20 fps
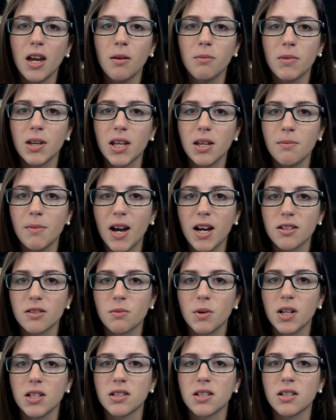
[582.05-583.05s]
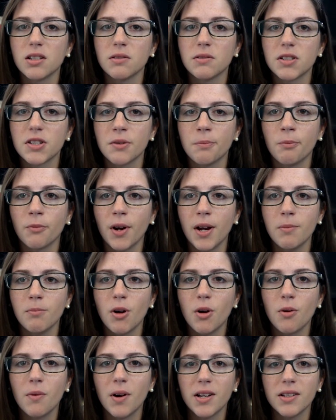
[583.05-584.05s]
Mickey Mouse ones, there were some
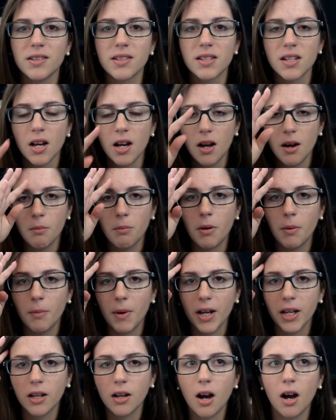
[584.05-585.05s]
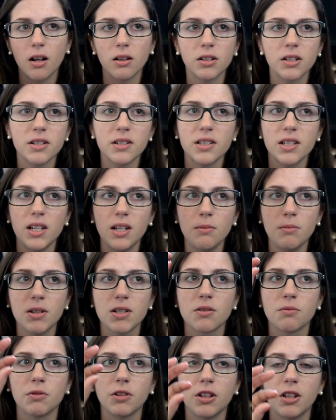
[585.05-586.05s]
rainbow ones. But my color scheme
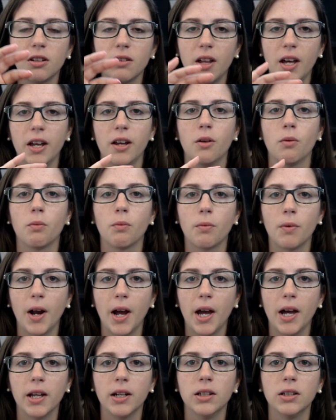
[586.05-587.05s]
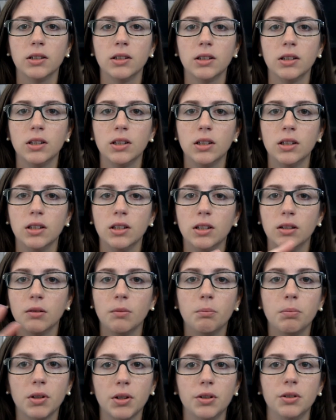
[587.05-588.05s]
is really like red,
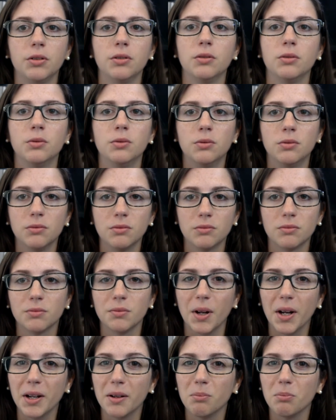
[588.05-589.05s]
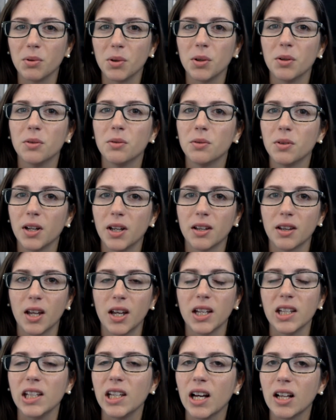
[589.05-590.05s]
blue, red and blue, and
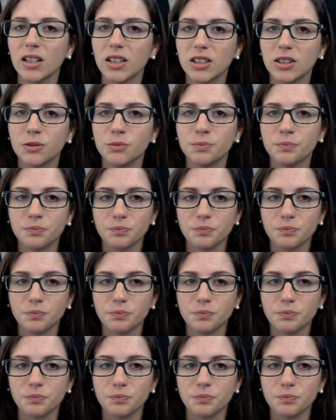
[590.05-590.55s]
like yellow.